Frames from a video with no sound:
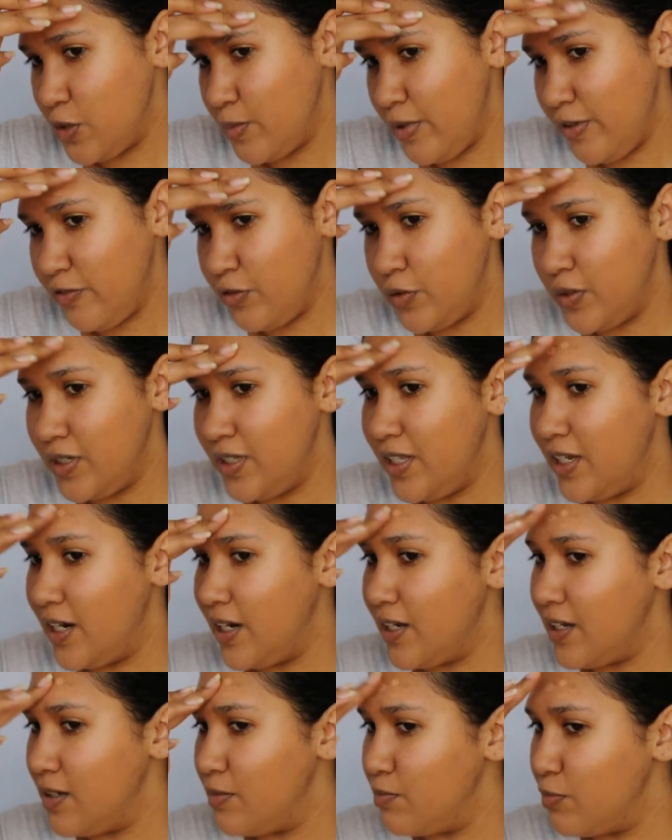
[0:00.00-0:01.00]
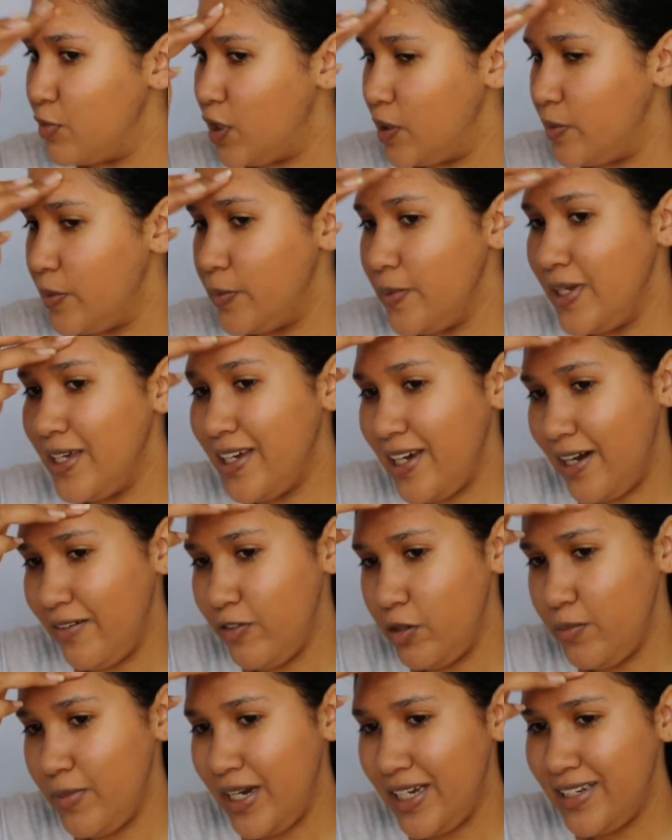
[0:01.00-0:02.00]
on my forehead that I can probably
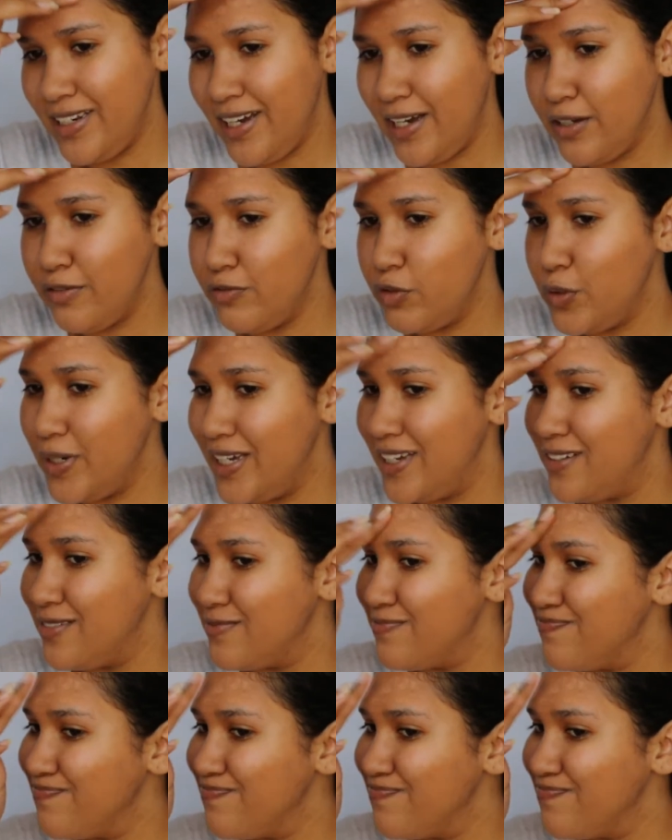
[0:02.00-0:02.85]
cover my entire forehead.